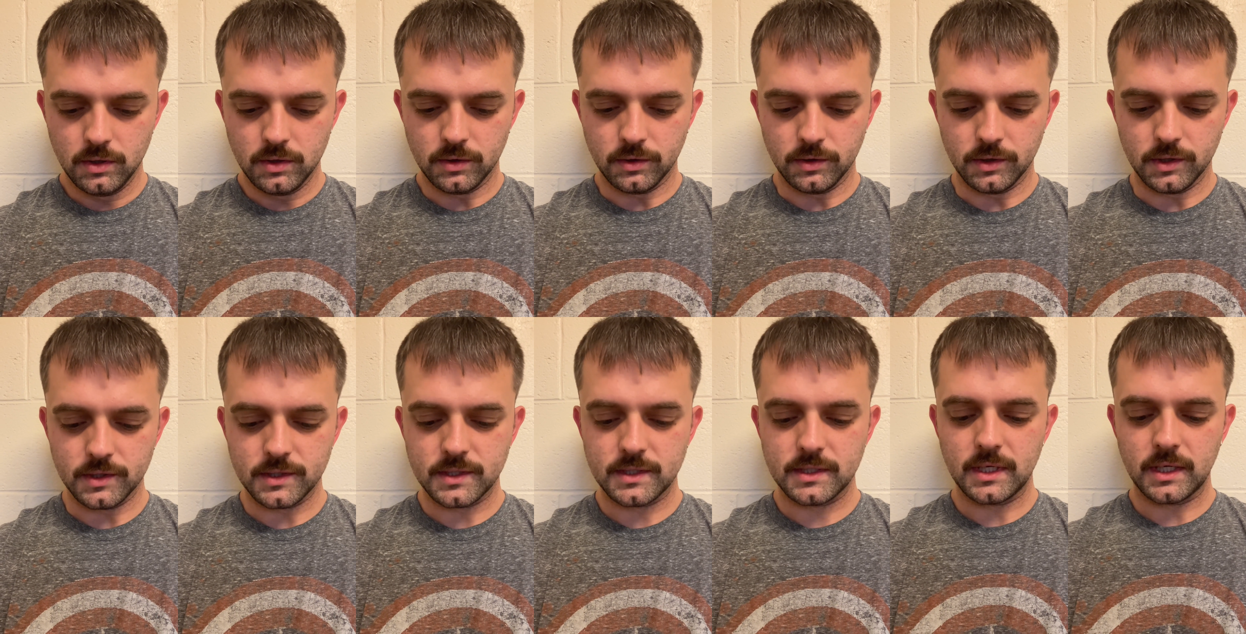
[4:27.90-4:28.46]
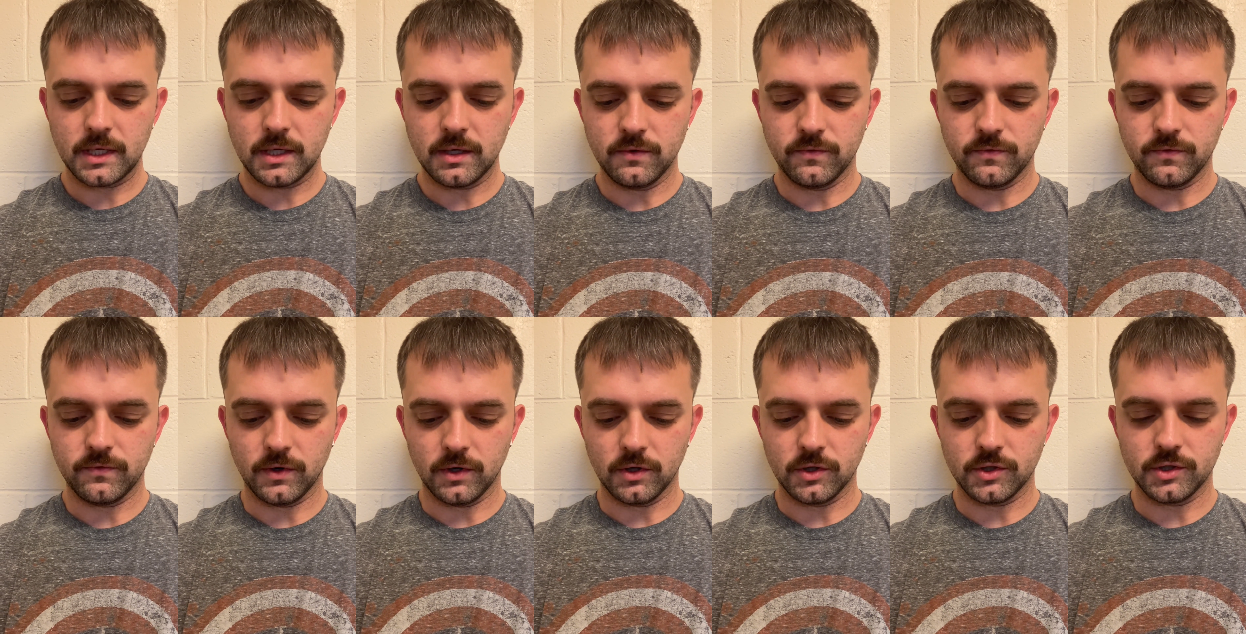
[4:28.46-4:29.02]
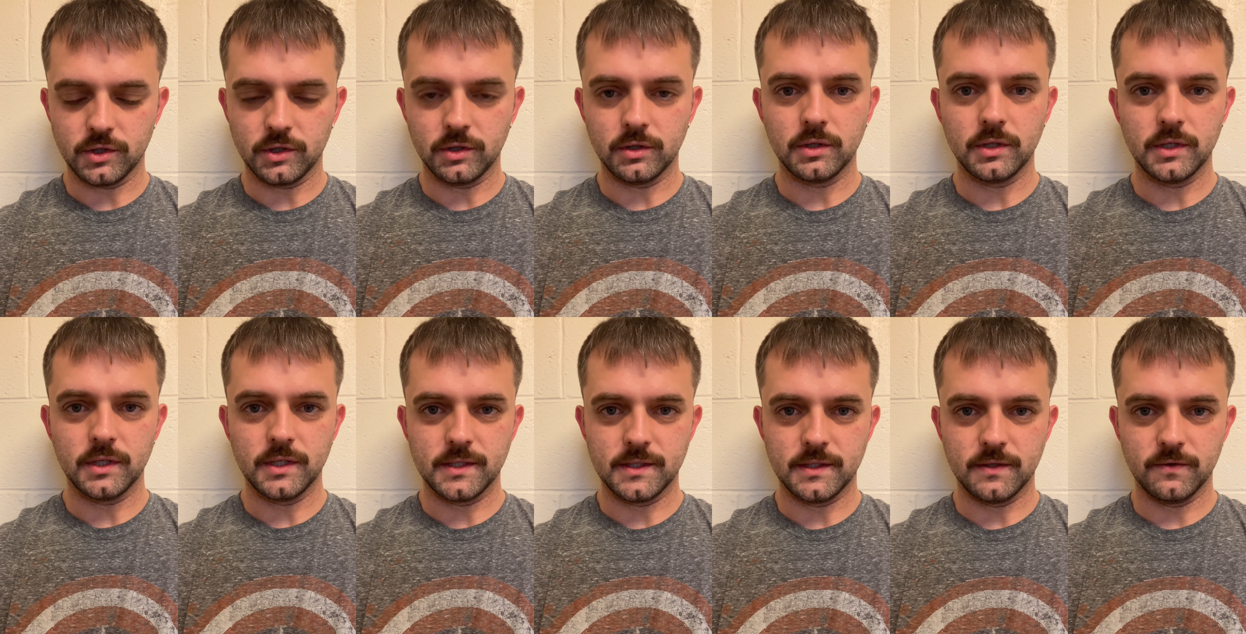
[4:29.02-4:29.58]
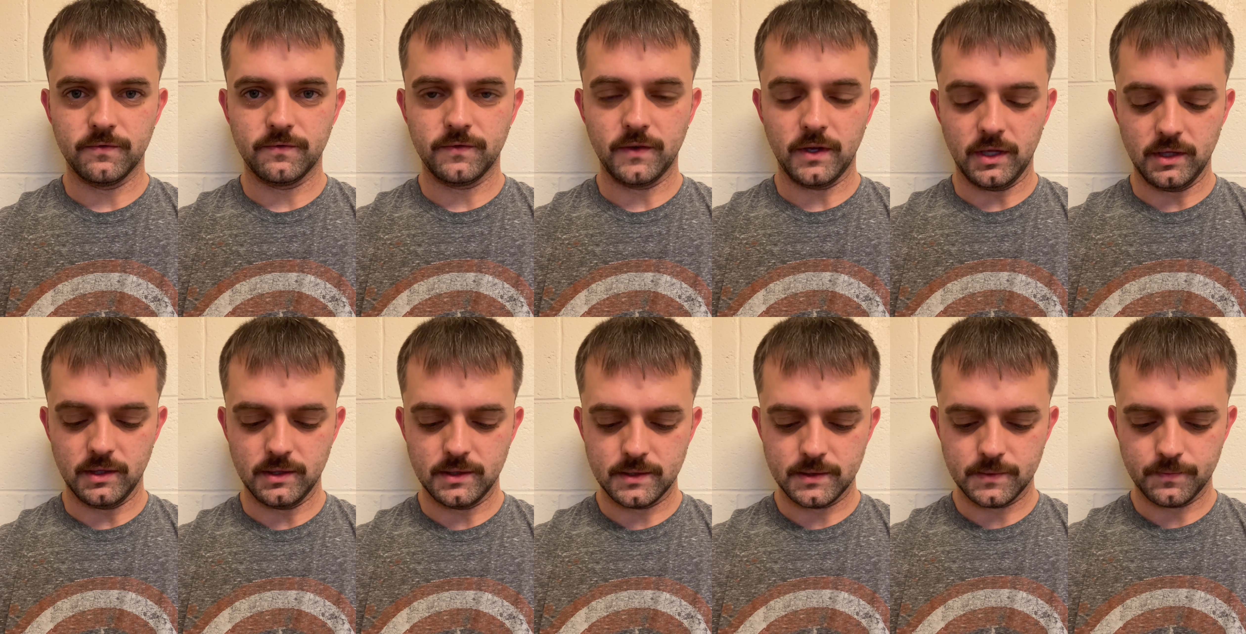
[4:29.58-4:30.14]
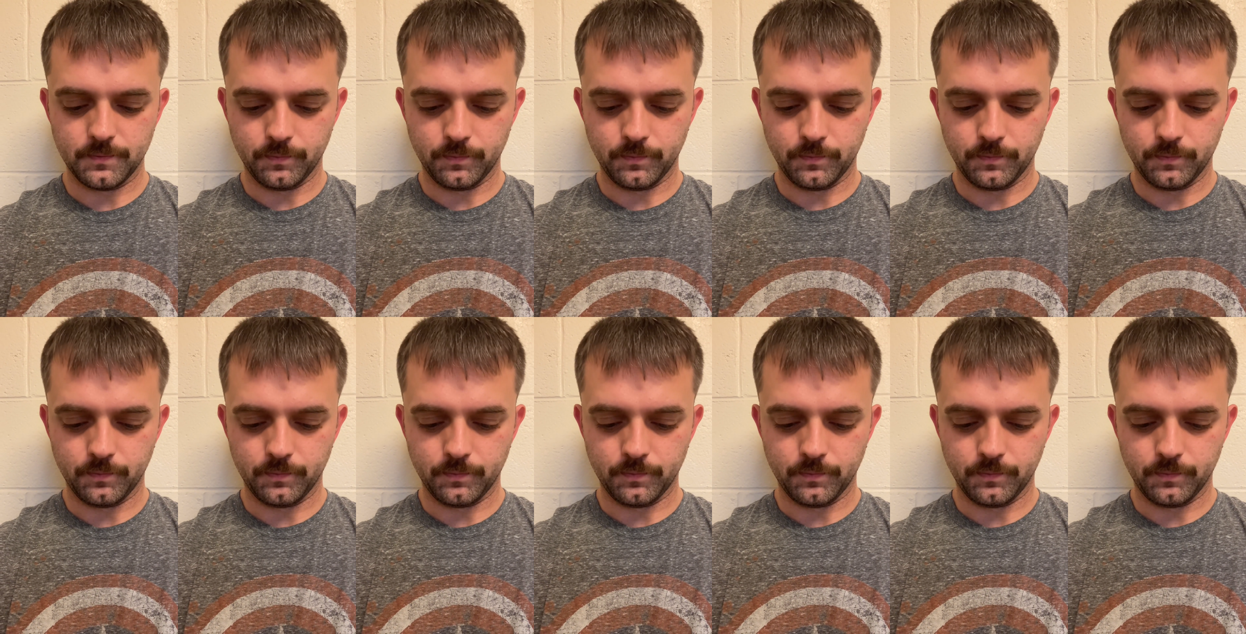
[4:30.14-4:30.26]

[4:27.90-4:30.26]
The second function is defense.